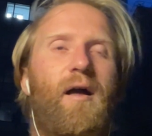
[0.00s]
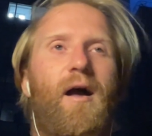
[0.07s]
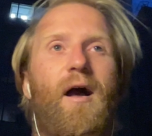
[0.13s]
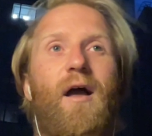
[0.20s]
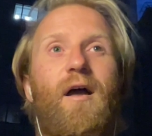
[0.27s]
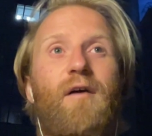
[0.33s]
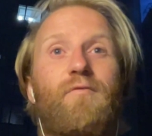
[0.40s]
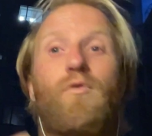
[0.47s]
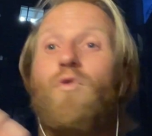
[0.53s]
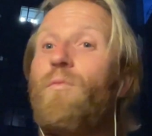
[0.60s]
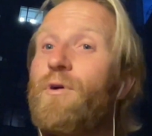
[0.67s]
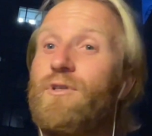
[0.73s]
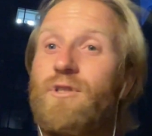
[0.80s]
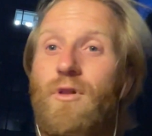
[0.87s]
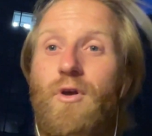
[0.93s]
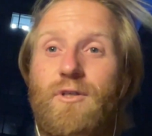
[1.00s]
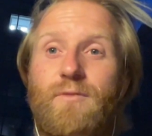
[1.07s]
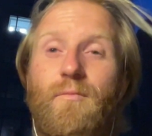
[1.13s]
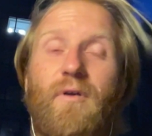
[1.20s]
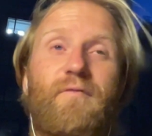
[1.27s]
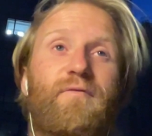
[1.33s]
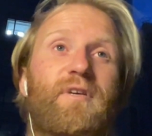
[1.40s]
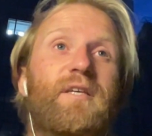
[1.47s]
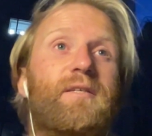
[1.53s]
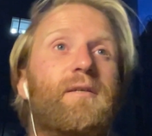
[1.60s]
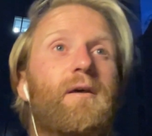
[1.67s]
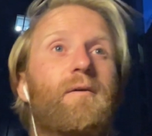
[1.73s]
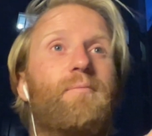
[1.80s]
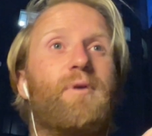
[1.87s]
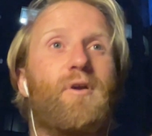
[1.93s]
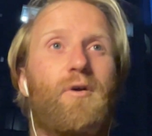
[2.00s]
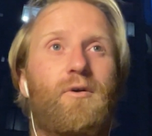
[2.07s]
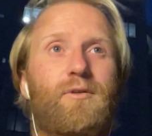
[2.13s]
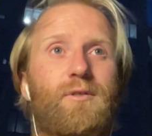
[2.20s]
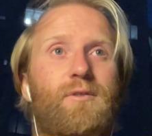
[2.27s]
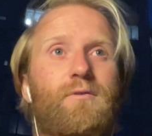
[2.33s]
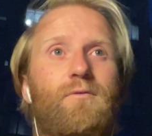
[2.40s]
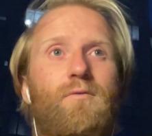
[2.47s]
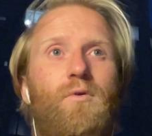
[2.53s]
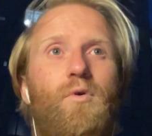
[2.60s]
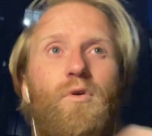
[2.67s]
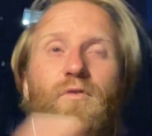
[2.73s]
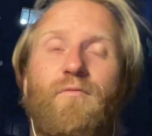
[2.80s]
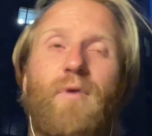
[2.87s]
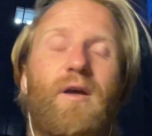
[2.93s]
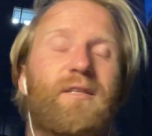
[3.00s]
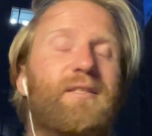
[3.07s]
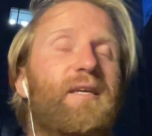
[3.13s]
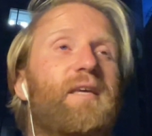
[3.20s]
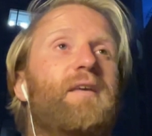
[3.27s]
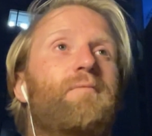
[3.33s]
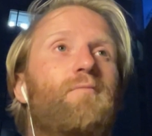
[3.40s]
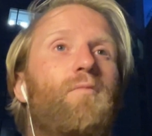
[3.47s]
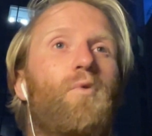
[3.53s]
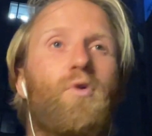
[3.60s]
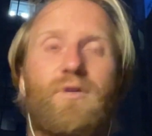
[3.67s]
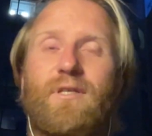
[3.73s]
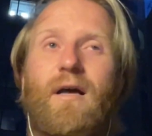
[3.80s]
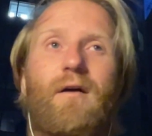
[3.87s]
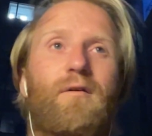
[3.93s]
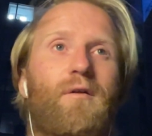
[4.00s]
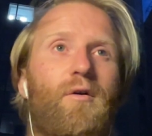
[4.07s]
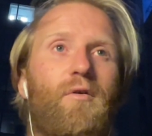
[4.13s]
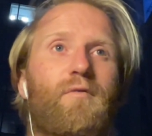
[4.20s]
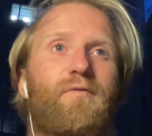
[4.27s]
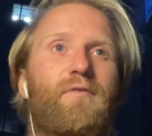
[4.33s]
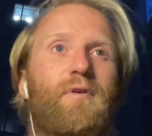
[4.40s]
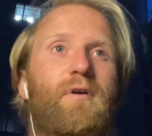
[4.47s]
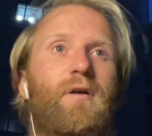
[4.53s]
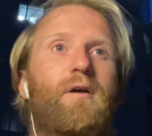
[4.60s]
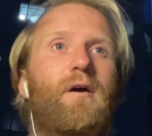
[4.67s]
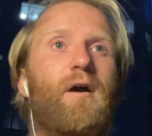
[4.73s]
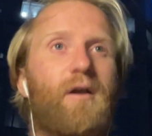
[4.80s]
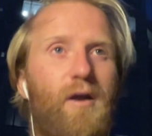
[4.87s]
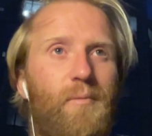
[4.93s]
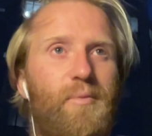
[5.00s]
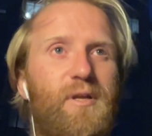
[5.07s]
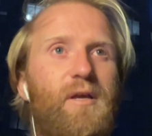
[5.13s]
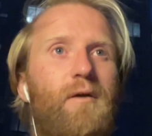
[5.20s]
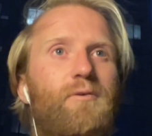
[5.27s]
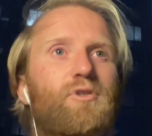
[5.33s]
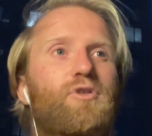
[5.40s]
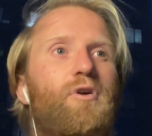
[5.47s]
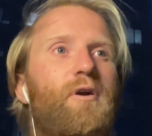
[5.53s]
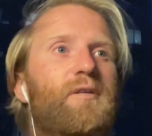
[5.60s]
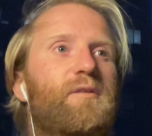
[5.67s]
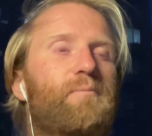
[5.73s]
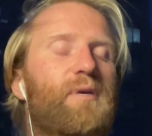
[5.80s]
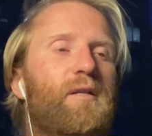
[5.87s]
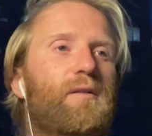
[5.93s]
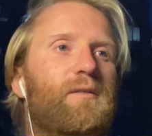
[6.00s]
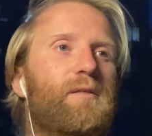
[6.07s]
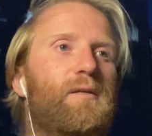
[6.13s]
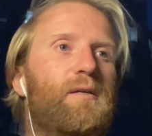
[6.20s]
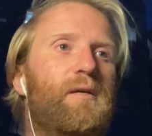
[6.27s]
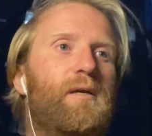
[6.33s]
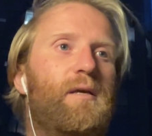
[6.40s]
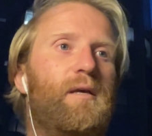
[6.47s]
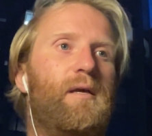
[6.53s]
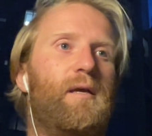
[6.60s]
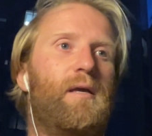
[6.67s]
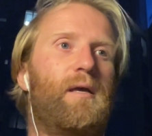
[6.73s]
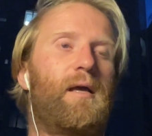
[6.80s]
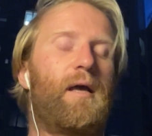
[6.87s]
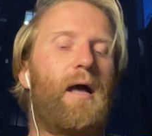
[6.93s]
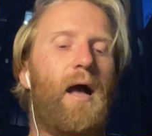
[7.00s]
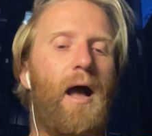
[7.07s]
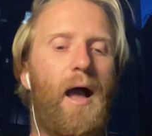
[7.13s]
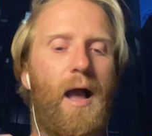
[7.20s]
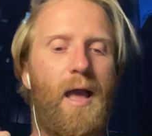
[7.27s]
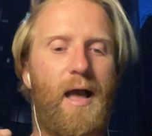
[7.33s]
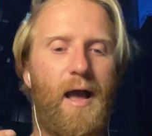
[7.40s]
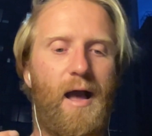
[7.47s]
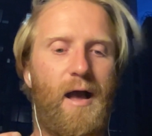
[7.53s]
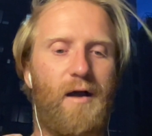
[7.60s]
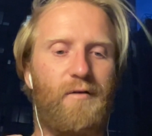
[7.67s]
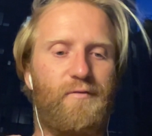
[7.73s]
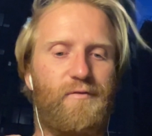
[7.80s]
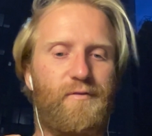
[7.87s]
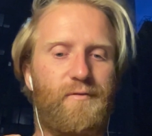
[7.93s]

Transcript: I have almost lost my visa because all of my team walked out of a company I was trying to build. I have